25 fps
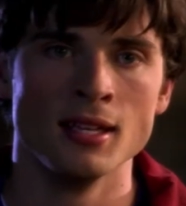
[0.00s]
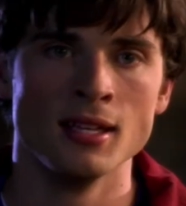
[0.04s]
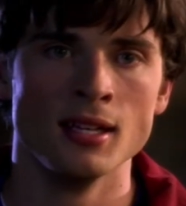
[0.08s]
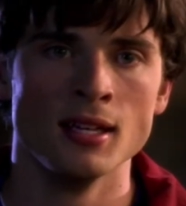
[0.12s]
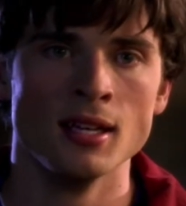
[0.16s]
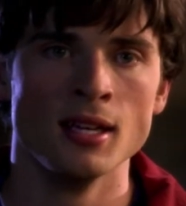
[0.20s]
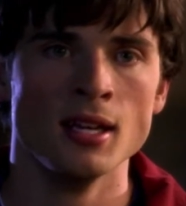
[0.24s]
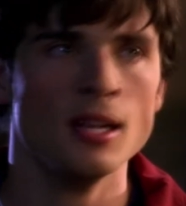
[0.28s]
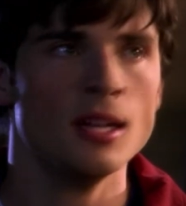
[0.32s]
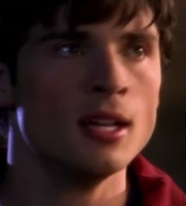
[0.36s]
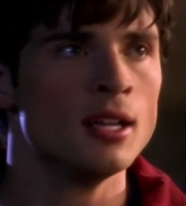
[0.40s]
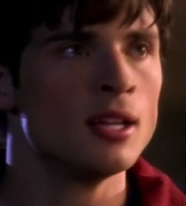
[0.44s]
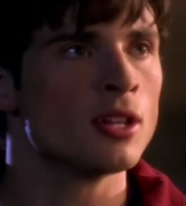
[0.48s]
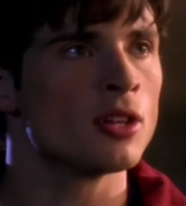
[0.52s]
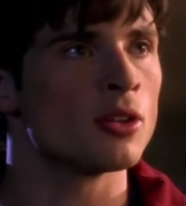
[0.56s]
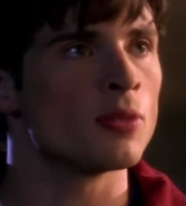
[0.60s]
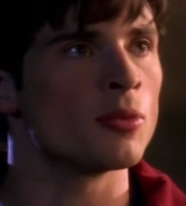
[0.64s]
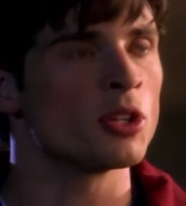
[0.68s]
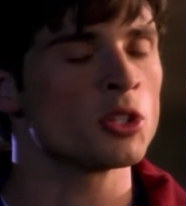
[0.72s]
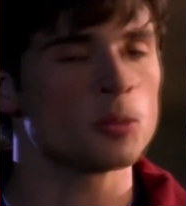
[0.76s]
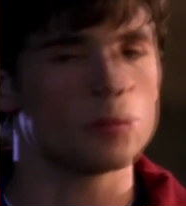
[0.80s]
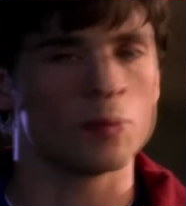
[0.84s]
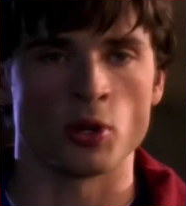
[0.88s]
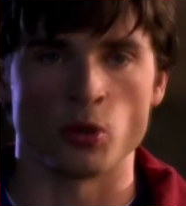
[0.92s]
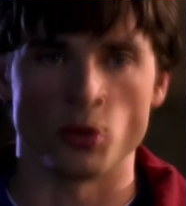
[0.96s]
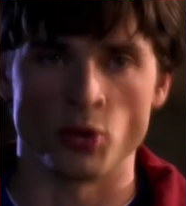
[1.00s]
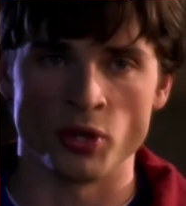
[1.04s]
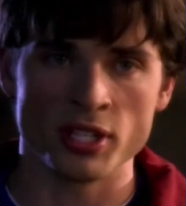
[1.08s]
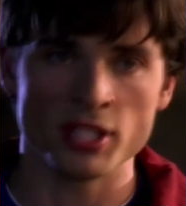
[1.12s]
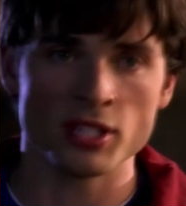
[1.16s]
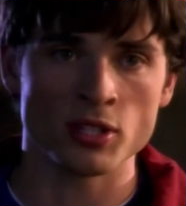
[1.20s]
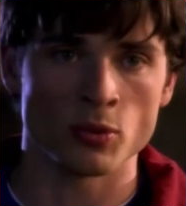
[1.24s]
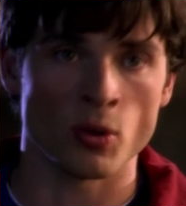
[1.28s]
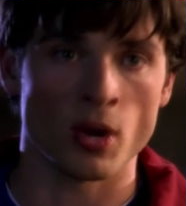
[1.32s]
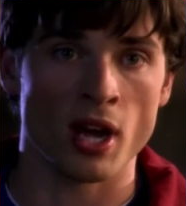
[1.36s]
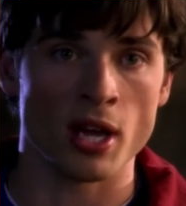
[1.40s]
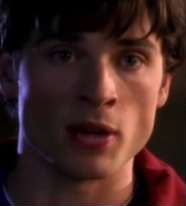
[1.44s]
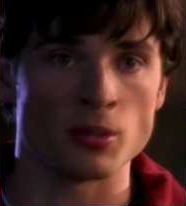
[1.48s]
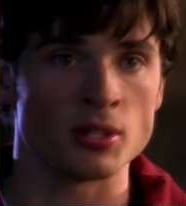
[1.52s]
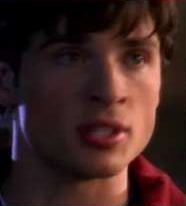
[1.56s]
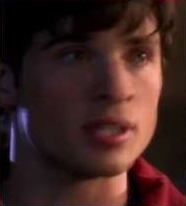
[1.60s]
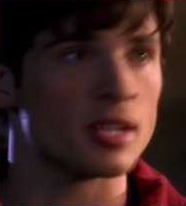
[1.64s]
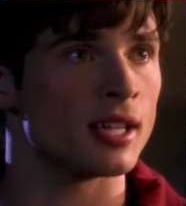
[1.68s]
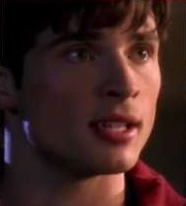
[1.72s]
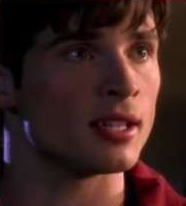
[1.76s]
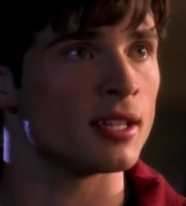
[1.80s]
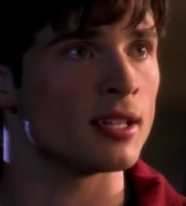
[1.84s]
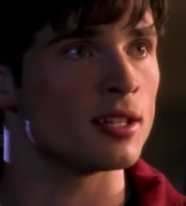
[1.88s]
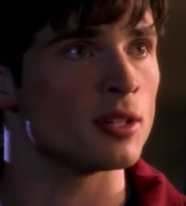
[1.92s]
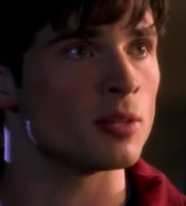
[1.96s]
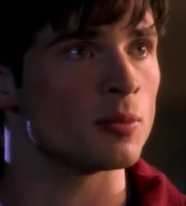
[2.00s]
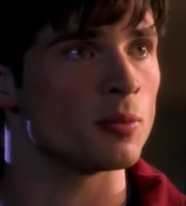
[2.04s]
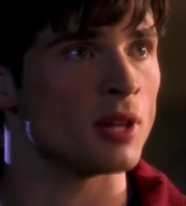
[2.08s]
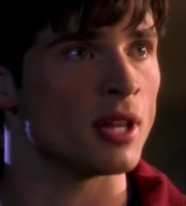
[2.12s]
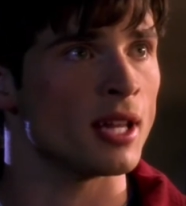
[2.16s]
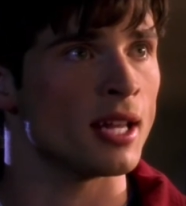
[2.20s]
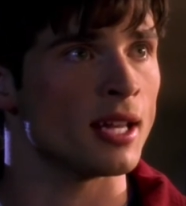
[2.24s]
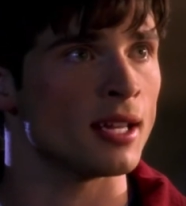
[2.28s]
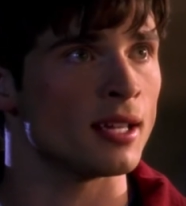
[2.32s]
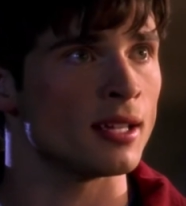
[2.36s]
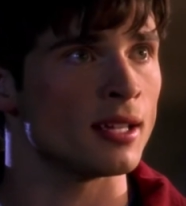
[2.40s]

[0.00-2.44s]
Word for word: What better use of Reeve than to bring this one